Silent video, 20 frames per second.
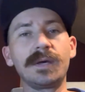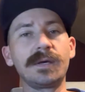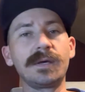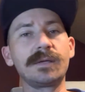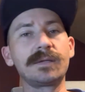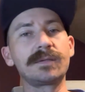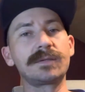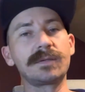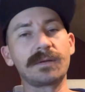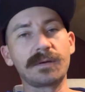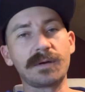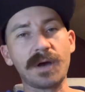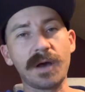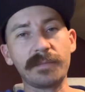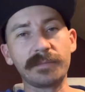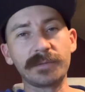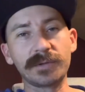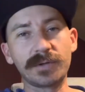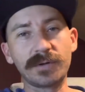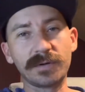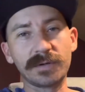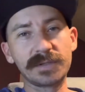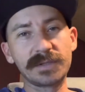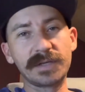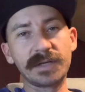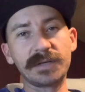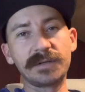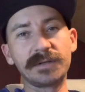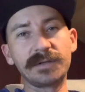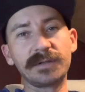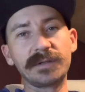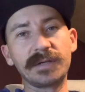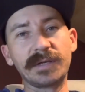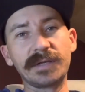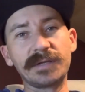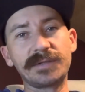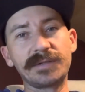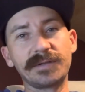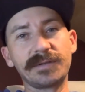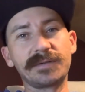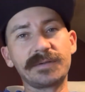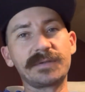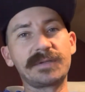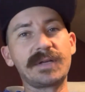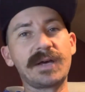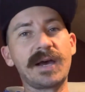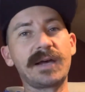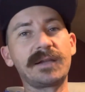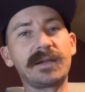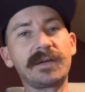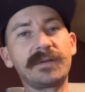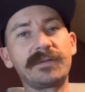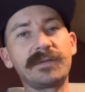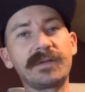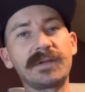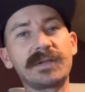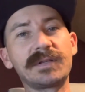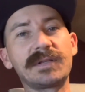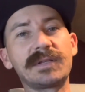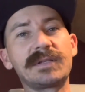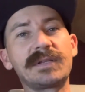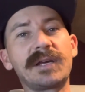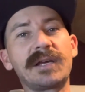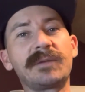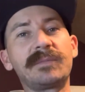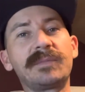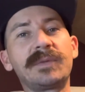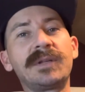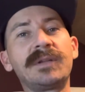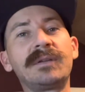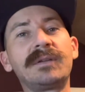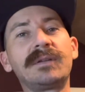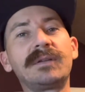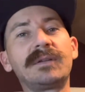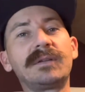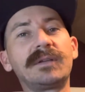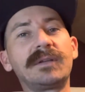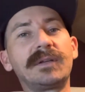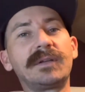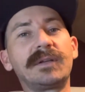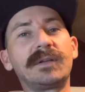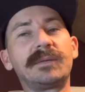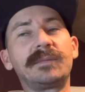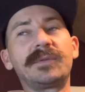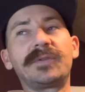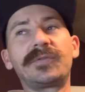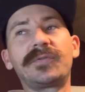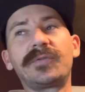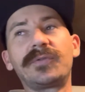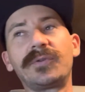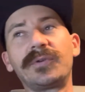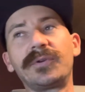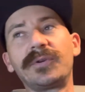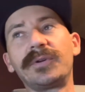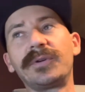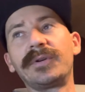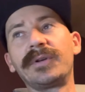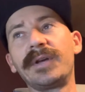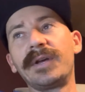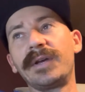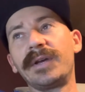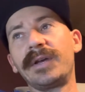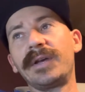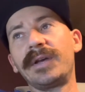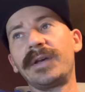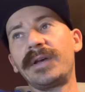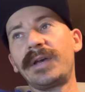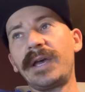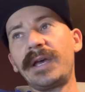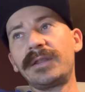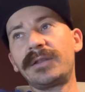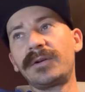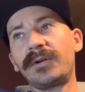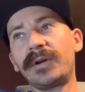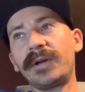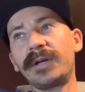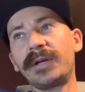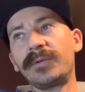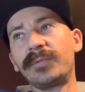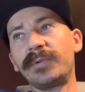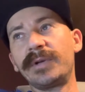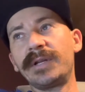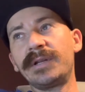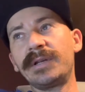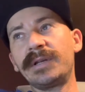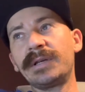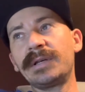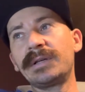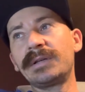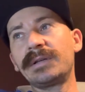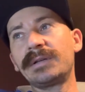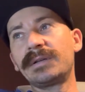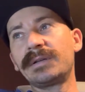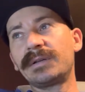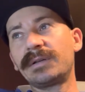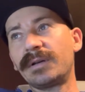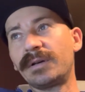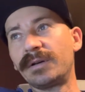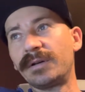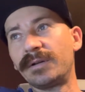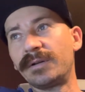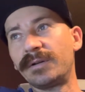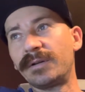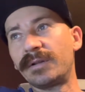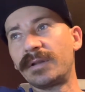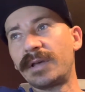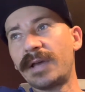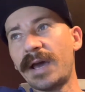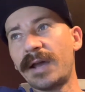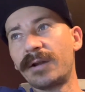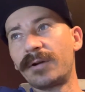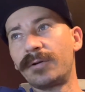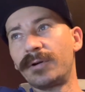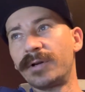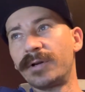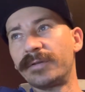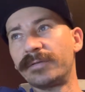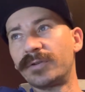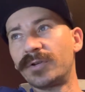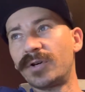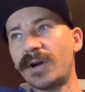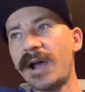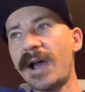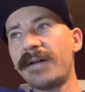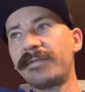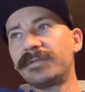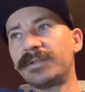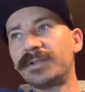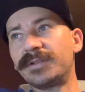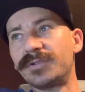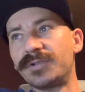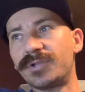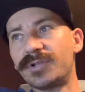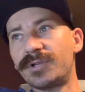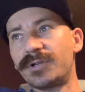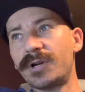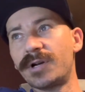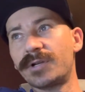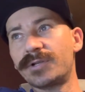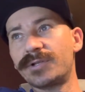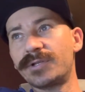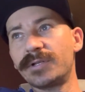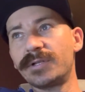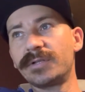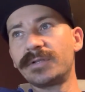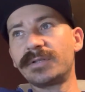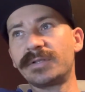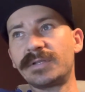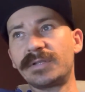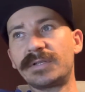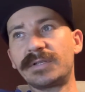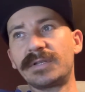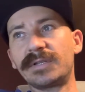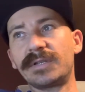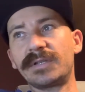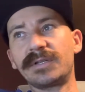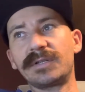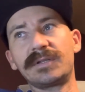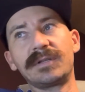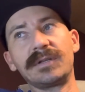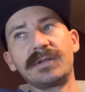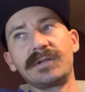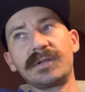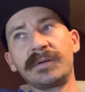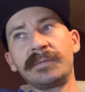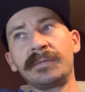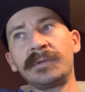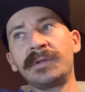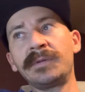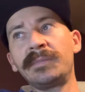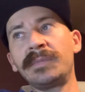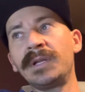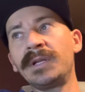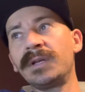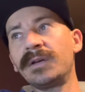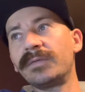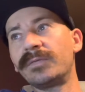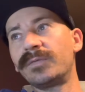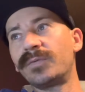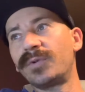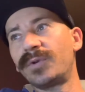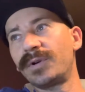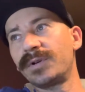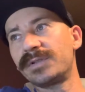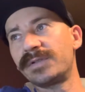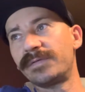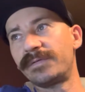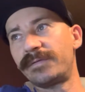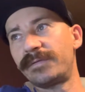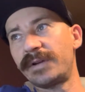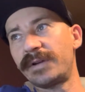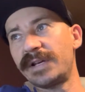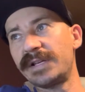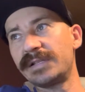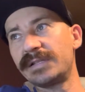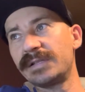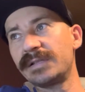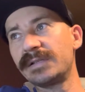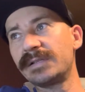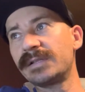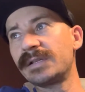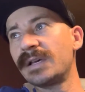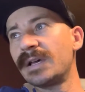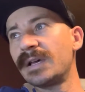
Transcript: So the Common Core standard that I chose to highlight for this assignment is for 8th grade reading under the category of craft and structure. It says, determine the meaning of words and phrases